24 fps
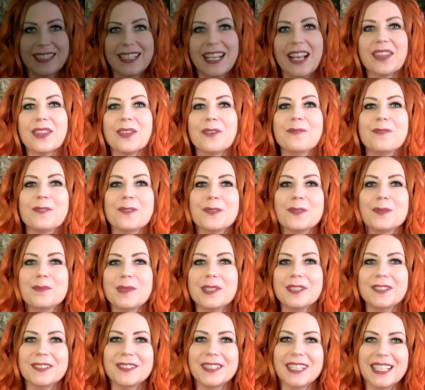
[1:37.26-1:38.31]
Now, the full
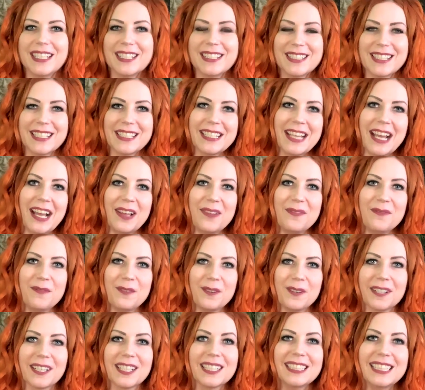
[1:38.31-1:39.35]
moon is a time
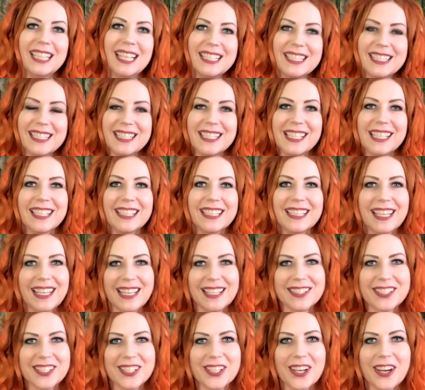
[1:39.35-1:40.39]
for cleansing
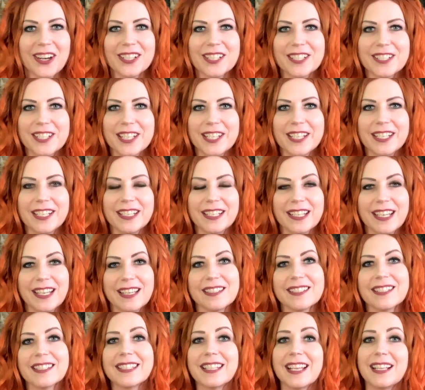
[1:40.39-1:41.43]
and charging
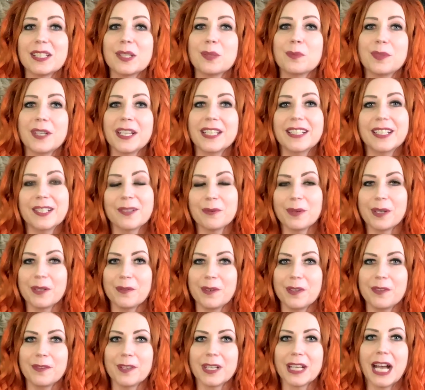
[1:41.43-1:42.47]
and celebrating what
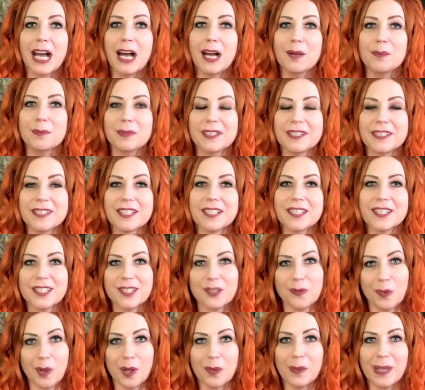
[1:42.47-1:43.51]
we've
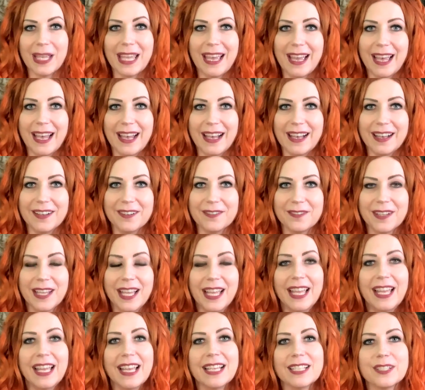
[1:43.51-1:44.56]
accomplished and what we have,
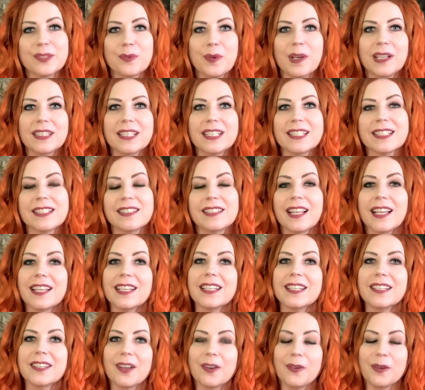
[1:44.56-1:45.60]
as well as
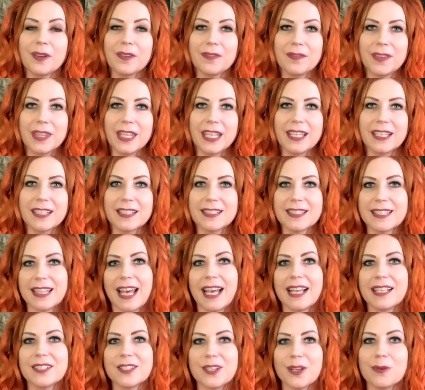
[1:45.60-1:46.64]
letting go of things
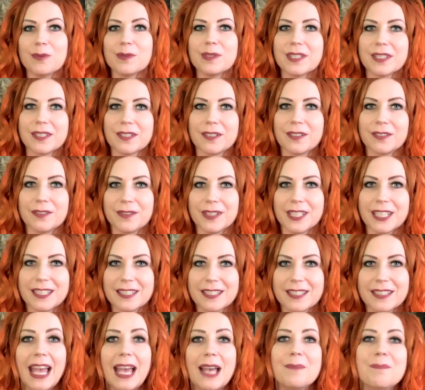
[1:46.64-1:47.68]
that don't serve
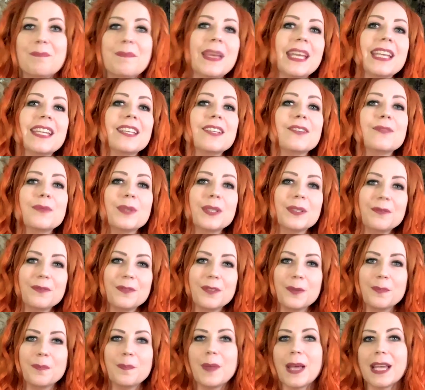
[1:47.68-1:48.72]
us and making room
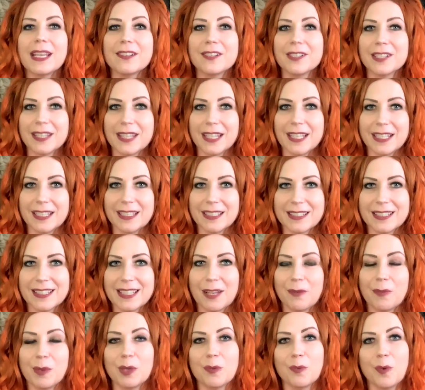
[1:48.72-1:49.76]
for better things
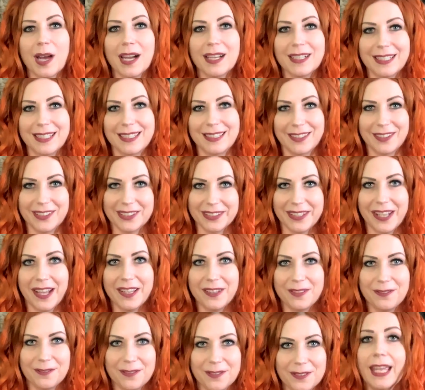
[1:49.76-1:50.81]
that we want in our
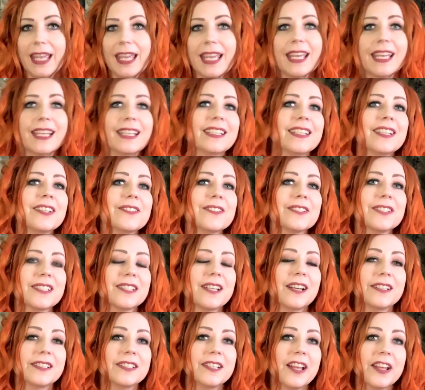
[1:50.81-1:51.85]
life. And here's
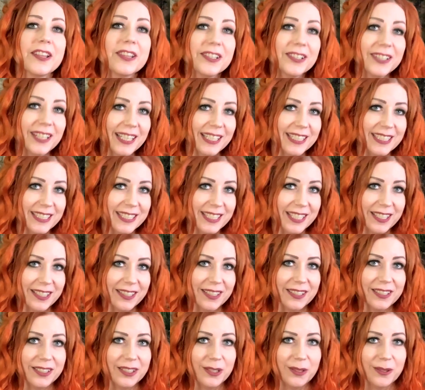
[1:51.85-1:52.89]
another
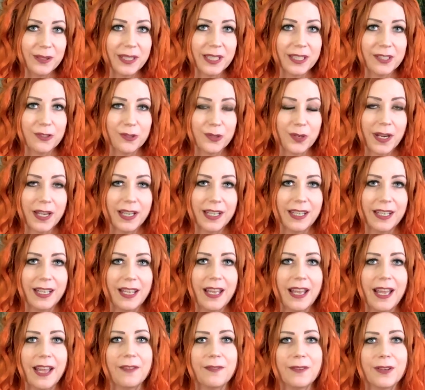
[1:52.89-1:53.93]
idea you can
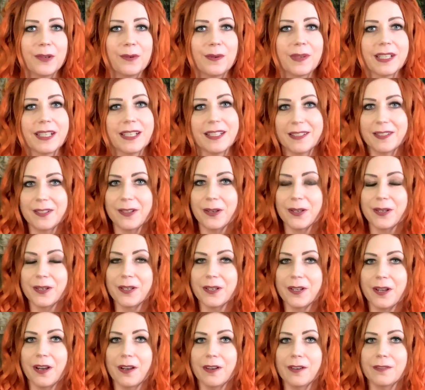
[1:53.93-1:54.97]
try. Everyone has
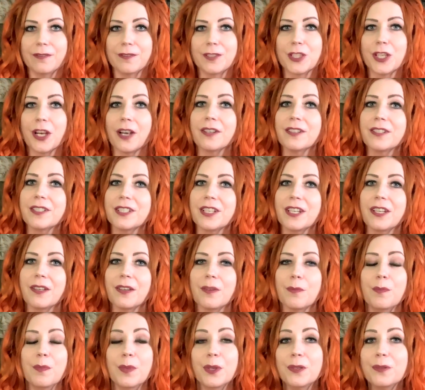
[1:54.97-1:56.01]
heard of
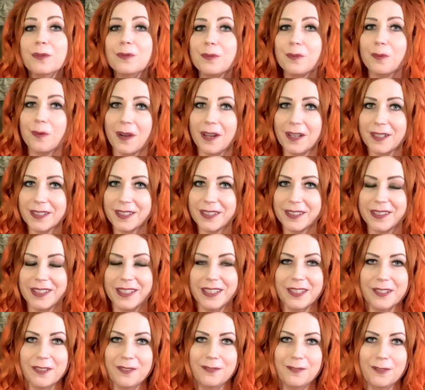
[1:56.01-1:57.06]
charging moon water
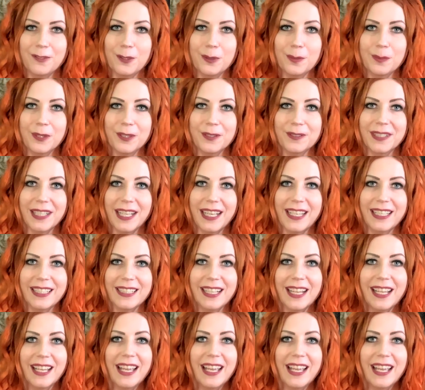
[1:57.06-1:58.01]
in the full moon light.